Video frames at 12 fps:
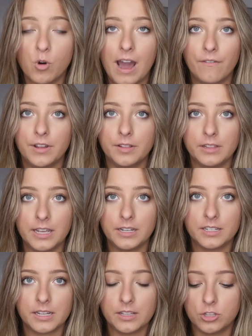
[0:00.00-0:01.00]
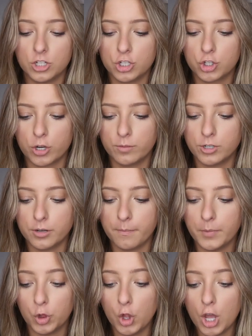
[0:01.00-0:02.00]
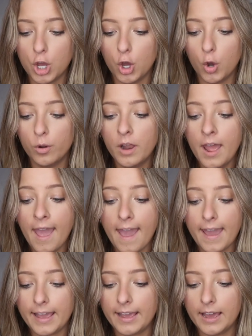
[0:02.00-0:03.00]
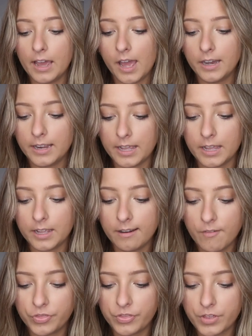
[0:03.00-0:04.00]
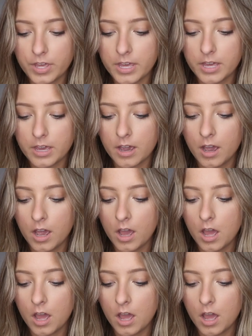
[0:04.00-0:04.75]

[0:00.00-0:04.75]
will have it linked in the description below, and in the